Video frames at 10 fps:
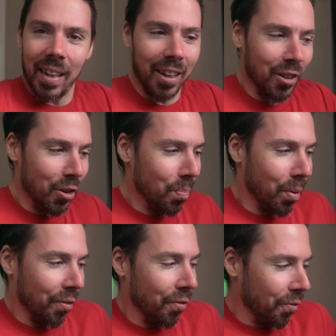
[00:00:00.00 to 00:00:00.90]
I do
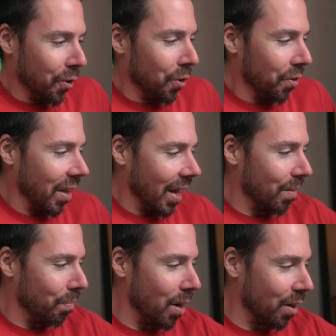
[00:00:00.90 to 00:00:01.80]
prefer
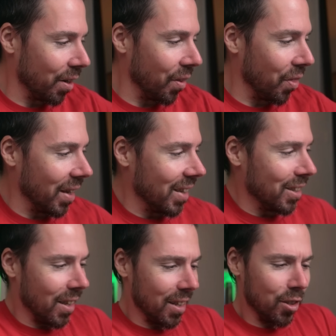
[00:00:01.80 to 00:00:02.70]
that pocket thing.
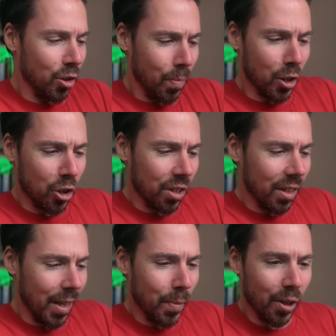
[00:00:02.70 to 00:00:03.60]
It's like so much
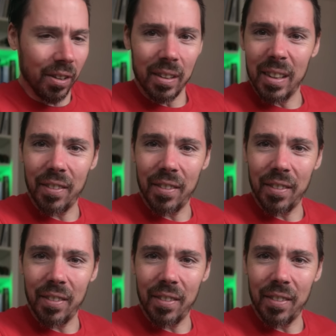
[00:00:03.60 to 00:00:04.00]
slimmer.